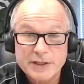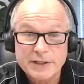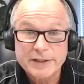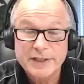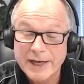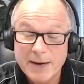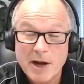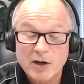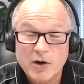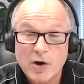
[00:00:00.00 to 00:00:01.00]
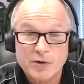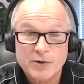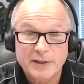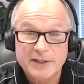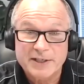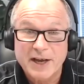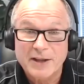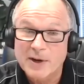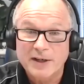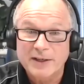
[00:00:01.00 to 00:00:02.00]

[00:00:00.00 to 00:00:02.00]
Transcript: and TM Agricultural is another one.